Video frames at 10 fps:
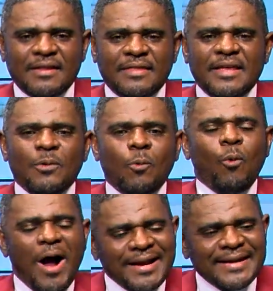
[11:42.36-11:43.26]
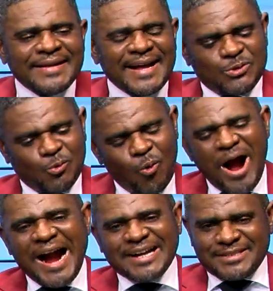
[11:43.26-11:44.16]
the one that
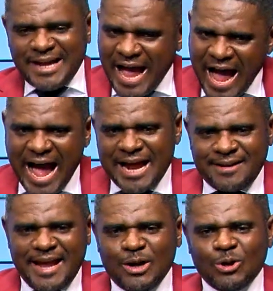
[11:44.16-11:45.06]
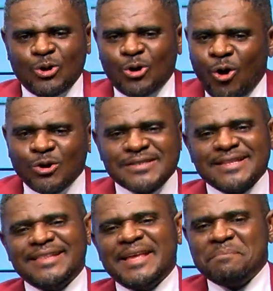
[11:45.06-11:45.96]
worked hard and
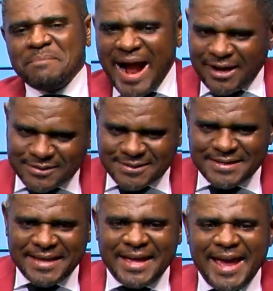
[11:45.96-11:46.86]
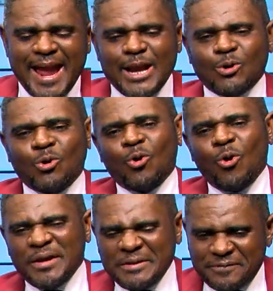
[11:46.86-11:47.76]
got the marks and
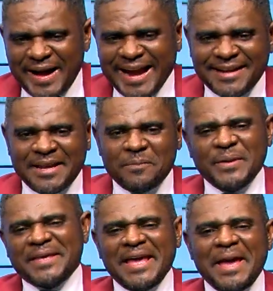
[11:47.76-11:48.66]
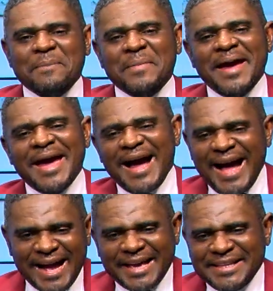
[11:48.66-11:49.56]
qualified and became
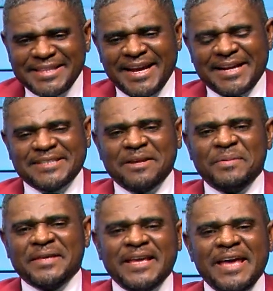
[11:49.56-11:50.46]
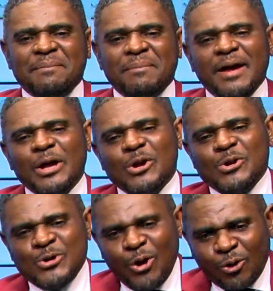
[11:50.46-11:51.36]
architects and became
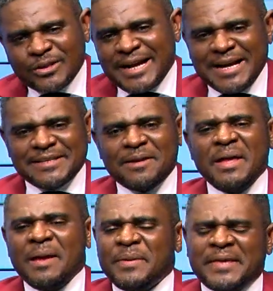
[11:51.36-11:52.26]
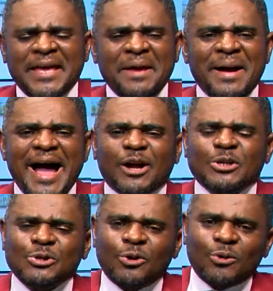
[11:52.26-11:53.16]
doctors and became
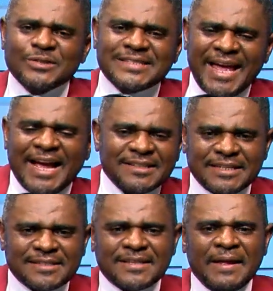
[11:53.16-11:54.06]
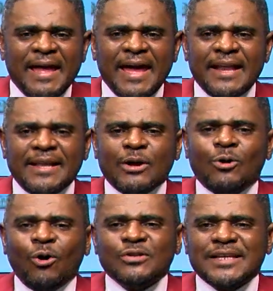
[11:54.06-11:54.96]
actuarial scientists, and they
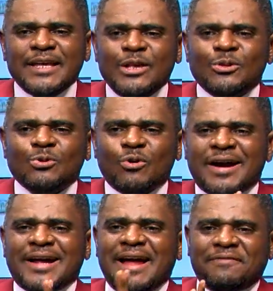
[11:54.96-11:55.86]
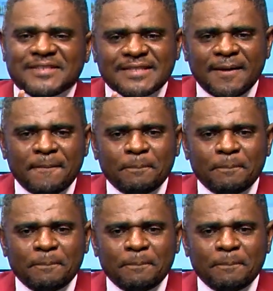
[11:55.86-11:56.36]
got into crafts